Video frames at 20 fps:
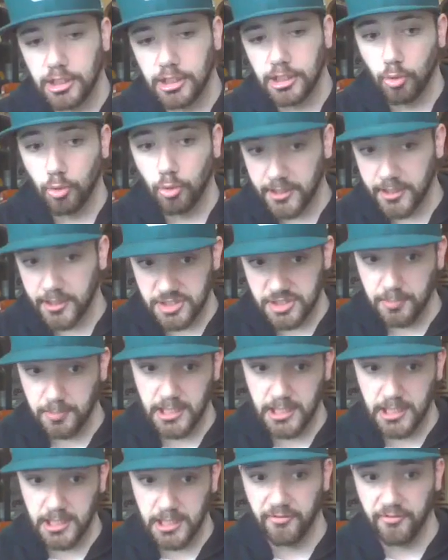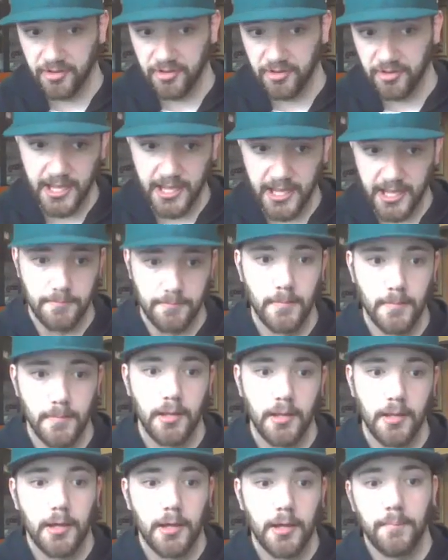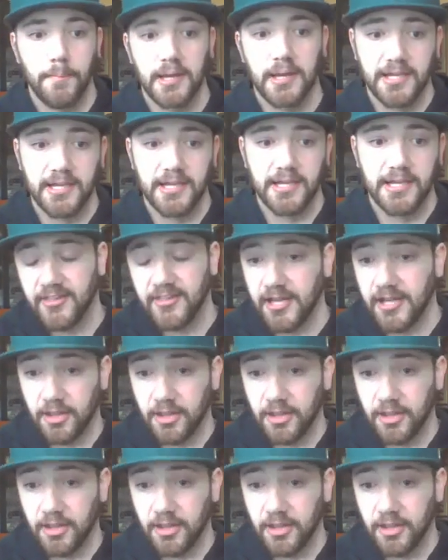So it's not like, Rutgers played a perfect game.